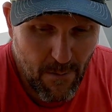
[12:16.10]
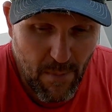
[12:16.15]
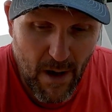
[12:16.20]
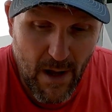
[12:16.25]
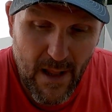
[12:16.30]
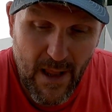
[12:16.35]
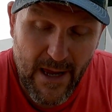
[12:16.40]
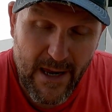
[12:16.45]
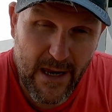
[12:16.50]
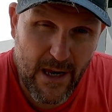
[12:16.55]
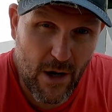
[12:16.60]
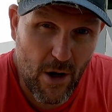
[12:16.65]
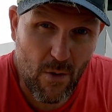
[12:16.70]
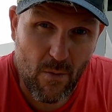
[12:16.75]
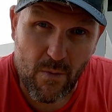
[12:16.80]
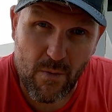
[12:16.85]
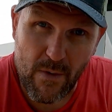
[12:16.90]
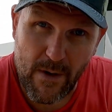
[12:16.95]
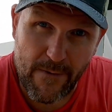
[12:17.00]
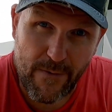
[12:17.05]
but like, you
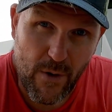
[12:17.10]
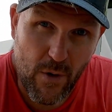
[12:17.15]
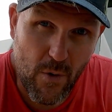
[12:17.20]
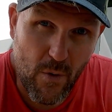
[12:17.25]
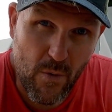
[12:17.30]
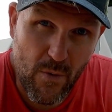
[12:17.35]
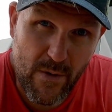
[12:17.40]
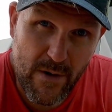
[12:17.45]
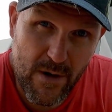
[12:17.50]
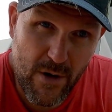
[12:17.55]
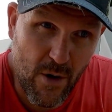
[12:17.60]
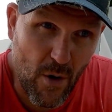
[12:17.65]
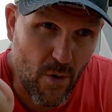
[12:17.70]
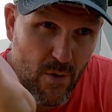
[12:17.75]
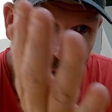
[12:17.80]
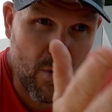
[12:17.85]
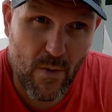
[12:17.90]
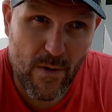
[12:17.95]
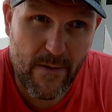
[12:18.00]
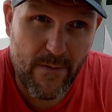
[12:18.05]
know, if you go
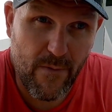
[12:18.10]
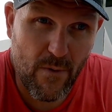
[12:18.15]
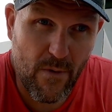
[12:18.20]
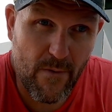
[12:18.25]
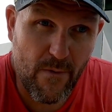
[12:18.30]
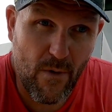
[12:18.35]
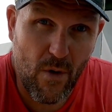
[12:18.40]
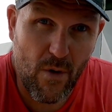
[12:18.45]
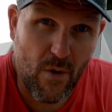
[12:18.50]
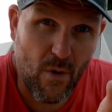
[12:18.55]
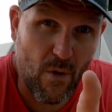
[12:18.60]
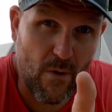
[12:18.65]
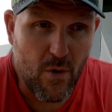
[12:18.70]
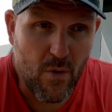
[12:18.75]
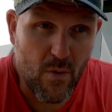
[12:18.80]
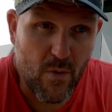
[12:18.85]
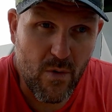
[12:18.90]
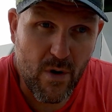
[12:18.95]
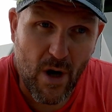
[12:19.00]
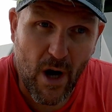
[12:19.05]
twenty-four volt,
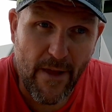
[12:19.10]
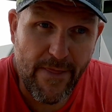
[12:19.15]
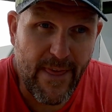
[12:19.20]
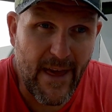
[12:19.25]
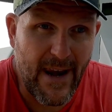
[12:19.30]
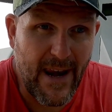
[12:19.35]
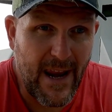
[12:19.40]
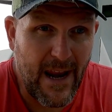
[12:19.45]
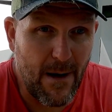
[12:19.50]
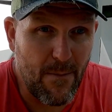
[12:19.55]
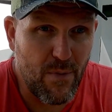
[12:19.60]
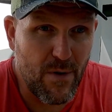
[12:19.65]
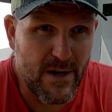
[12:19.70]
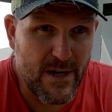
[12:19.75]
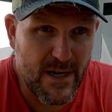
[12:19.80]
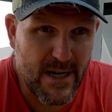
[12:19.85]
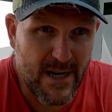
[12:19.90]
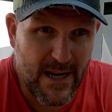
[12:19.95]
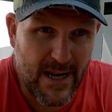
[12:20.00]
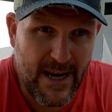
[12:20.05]
you cut that
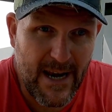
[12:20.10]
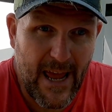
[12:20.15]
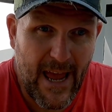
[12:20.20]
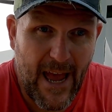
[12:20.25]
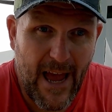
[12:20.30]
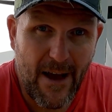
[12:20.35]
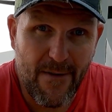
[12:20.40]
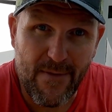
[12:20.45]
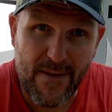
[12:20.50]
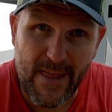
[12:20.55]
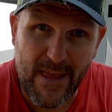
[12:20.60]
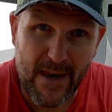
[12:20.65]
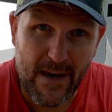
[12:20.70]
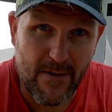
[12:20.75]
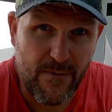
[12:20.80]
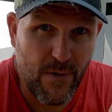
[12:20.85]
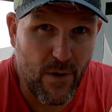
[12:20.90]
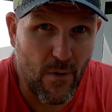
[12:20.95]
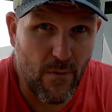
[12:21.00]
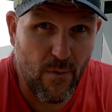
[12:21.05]
amperage in half. And then
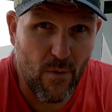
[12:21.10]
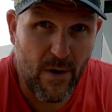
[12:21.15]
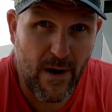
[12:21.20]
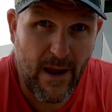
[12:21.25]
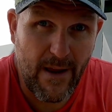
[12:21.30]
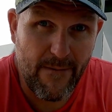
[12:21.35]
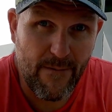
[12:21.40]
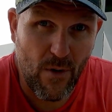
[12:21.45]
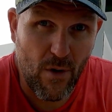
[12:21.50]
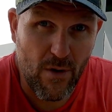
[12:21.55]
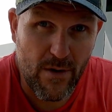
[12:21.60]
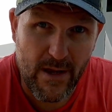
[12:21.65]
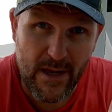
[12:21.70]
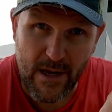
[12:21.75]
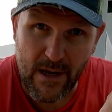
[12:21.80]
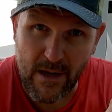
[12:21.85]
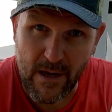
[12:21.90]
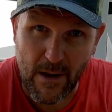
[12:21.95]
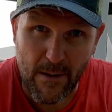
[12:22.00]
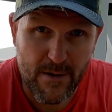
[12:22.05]
if you go forty-eight volt,
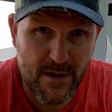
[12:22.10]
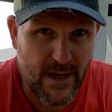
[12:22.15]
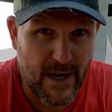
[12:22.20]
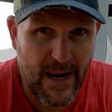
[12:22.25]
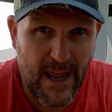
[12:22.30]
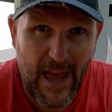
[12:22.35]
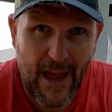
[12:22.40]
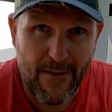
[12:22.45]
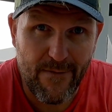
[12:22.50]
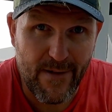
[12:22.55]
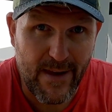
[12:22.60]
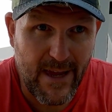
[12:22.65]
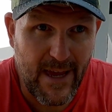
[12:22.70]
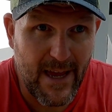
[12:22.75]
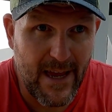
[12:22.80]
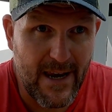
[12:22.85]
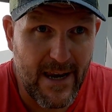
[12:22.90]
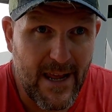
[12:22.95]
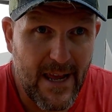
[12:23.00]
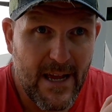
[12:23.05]
it cuts it in half
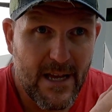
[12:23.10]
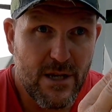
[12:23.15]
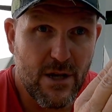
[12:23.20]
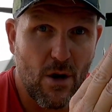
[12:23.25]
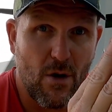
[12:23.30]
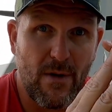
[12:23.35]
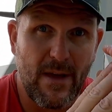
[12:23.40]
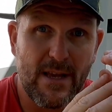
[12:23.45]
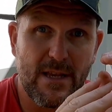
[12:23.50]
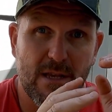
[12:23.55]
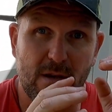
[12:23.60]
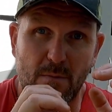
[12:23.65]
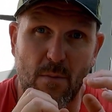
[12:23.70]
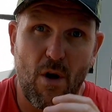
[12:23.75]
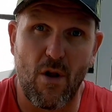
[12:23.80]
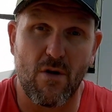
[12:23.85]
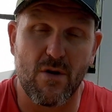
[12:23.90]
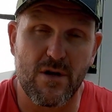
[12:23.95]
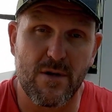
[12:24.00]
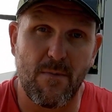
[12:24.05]
again. So that's
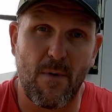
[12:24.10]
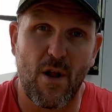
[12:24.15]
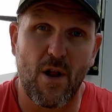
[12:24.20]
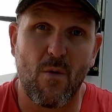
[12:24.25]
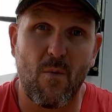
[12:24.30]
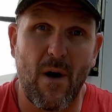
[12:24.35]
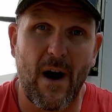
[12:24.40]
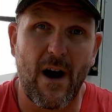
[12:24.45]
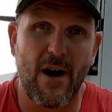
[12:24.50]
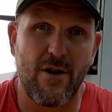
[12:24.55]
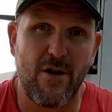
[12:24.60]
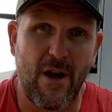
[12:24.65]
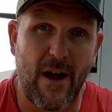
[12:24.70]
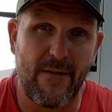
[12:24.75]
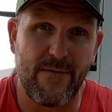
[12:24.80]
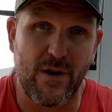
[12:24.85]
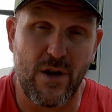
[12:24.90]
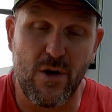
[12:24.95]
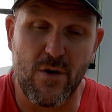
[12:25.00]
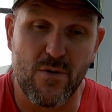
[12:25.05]
smaller, smaller wire you
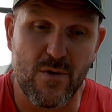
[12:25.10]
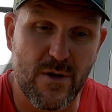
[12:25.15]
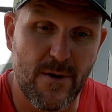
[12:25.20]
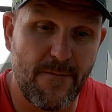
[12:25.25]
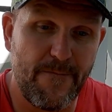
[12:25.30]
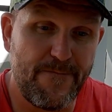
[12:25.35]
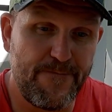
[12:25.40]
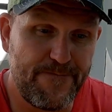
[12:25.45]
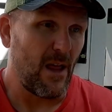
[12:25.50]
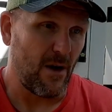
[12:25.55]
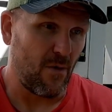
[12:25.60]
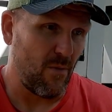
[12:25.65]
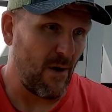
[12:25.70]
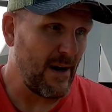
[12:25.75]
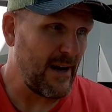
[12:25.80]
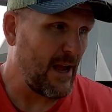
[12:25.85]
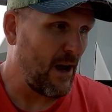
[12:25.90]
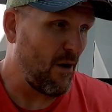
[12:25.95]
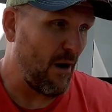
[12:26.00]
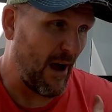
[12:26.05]
have to use. Like
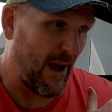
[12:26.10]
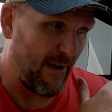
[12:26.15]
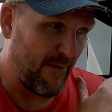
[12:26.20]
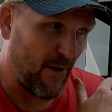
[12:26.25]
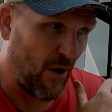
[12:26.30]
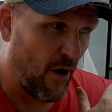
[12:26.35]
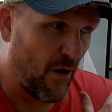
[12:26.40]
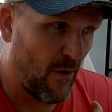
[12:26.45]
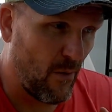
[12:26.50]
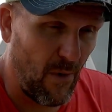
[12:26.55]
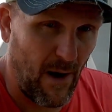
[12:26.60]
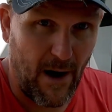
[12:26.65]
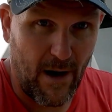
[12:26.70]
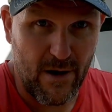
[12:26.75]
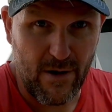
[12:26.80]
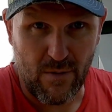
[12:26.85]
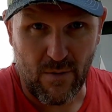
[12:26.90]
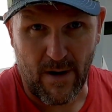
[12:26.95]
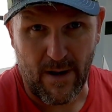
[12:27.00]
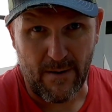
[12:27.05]
right now I have all the
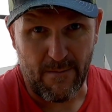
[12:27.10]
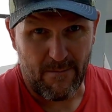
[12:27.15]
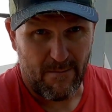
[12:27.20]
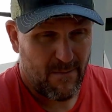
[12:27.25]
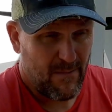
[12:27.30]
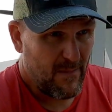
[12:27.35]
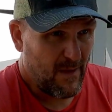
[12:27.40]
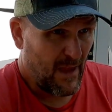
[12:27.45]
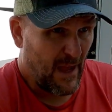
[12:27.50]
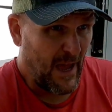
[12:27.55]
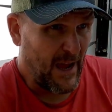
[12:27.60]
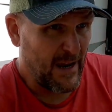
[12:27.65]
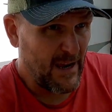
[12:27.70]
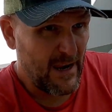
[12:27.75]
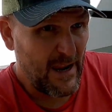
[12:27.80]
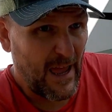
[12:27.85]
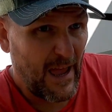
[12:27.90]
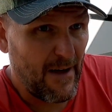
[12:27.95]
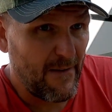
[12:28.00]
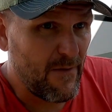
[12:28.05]
wires run. I
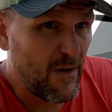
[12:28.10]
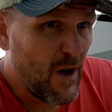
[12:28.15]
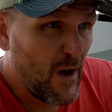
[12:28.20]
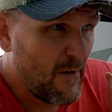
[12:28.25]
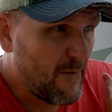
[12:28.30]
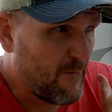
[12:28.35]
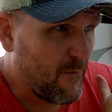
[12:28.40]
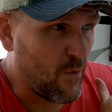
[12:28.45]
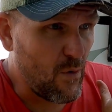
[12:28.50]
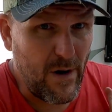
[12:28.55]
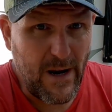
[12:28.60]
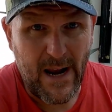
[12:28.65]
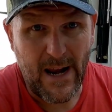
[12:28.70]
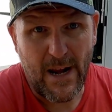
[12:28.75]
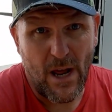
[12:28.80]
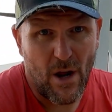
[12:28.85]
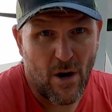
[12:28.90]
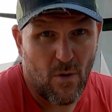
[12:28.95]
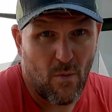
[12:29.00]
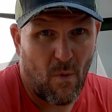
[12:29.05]
can have
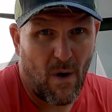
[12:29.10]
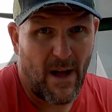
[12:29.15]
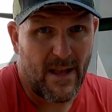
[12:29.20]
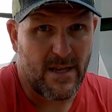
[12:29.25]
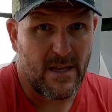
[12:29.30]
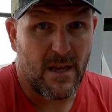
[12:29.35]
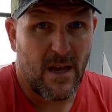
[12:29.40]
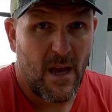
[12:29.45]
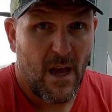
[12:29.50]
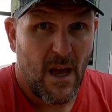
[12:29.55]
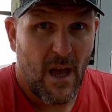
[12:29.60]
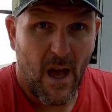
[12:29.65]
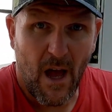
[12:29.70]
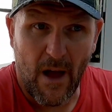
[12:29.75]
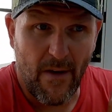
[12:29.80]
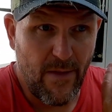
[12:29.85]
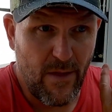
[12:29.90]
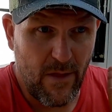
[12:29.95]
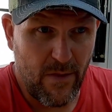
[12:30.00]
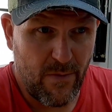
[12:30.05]
forty-eight hundred watts
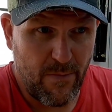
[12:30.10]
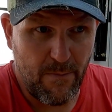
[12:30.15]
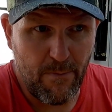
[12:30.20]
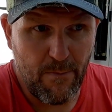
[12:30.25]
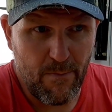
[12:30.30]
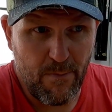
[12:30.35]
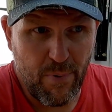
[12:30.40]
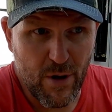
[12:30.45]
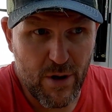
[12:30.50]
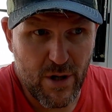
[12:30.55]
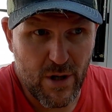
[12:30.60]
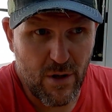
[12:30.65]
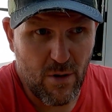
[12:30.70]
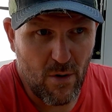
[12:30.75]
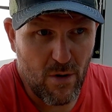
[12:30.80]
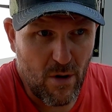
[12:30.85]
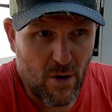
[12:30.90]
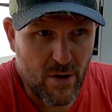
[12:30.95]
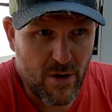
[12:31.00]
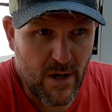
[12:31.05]
of pushing
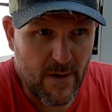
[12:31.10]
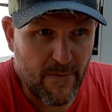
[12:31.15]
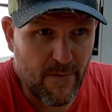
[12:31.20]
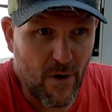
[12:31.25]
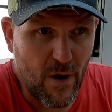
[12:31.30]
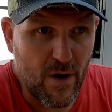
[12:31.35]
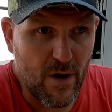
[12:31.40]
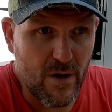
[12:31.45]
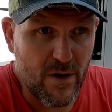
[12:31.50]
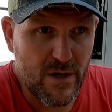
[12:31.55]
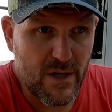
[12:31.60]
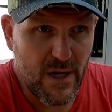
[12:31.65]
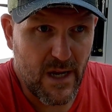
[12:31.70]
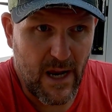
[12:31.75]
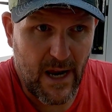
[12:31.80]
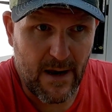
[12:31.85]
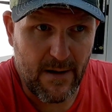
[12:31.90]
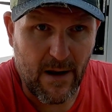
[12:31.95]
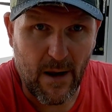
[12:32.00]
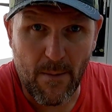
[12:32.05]
through those inverters
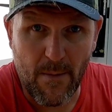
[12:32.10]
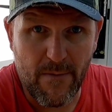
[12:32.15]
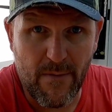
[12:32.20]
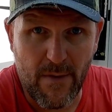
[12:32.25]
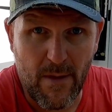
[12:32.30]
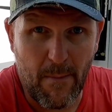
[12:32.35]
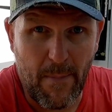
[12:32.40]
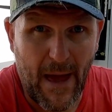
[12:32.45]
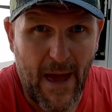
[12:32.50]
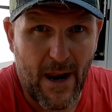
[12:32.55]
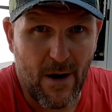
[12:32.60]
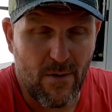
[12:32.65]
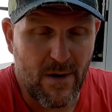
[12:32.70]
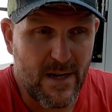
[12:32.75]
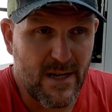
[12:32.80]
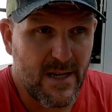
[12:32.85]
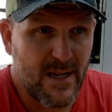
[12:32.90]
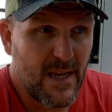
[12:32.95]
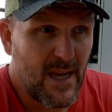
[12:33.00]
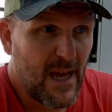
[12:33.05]
and coming from the
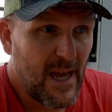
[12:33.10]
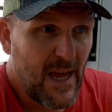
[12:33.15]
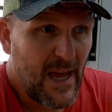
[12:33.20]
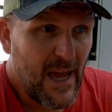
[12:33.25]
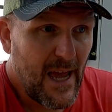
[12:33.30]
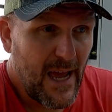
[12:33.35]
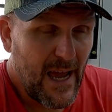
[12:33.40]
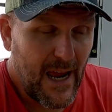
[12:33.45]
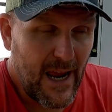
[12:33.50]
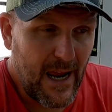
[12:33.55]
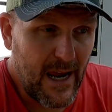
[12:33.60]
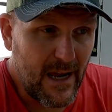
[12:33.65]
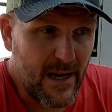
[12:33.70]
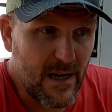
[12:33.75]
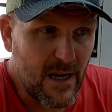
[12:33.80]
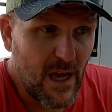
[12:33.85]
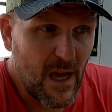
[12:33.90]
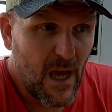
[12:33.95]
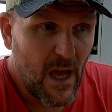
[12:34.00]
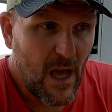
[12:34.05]
batteries.
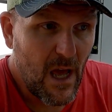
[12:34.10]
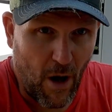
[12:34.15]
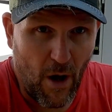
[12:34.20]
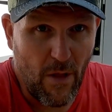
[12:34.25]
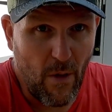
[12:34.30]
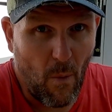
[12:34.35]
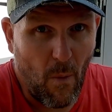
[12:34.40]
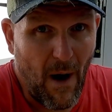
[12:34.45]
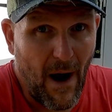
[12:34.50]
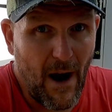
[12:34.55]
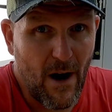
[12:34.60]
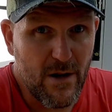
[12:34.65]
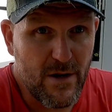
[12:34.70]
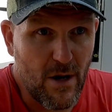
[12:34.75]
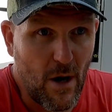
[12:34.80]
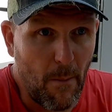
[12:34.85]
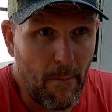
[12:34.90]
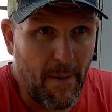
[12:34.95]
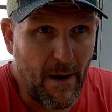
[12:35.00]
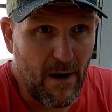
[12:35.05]
And the, all the
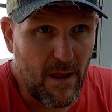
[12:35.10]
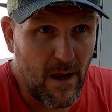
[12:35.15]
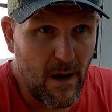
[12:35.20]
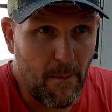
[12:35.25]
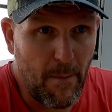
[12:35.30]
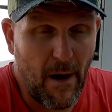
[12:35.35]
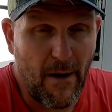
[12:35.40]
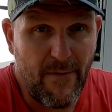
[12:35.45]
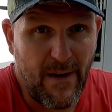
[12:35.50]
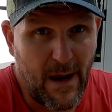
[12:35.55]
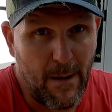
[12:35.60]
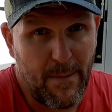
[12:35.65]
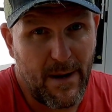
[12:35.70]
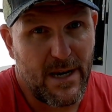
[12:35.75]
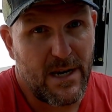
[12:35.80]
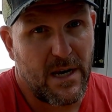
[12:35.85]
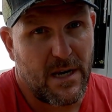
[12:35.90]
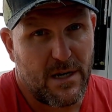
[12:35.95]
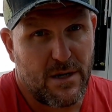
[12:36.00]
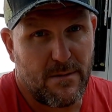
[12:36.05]
wires are barely above
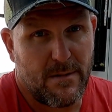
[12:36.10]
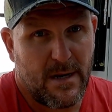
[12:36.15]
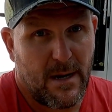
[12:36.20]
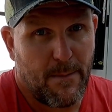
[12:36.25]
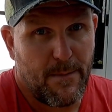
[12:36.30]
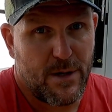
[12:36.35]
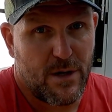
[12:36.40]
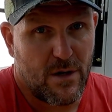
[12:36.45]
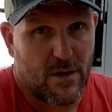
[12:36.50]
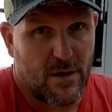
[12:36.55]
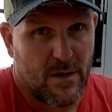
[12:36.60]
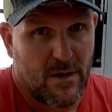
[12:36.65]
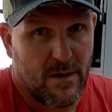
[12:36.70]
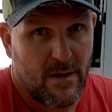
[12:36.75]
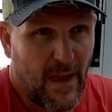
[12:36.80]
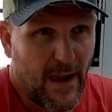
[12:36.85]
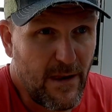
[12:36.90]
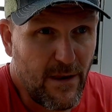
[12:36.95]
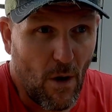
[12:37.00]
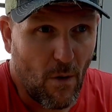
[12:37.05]
ambient te temperature.
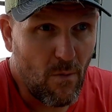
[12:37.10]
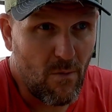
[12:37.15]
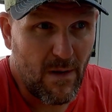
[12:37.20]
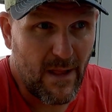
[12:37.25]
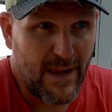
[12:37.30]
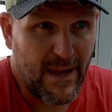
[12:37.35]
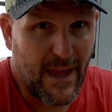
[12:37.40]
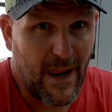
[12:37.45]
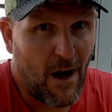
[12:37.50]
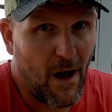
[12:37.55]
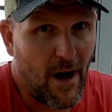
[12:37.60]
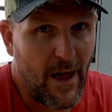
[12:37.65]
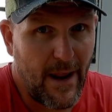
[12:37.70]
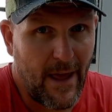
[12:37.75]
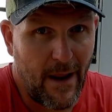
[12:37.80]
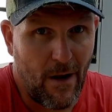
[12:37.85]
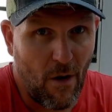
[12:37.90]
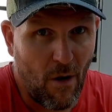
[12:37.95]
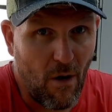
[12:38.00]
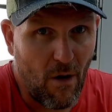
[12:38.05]
They don't really get hot
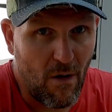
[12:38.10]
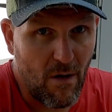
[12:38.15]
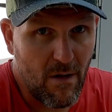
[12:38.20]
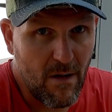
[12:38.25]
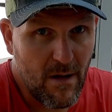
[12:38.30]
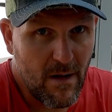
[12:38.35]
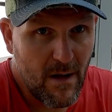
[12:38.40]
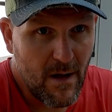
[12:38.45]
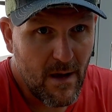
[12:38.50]
at all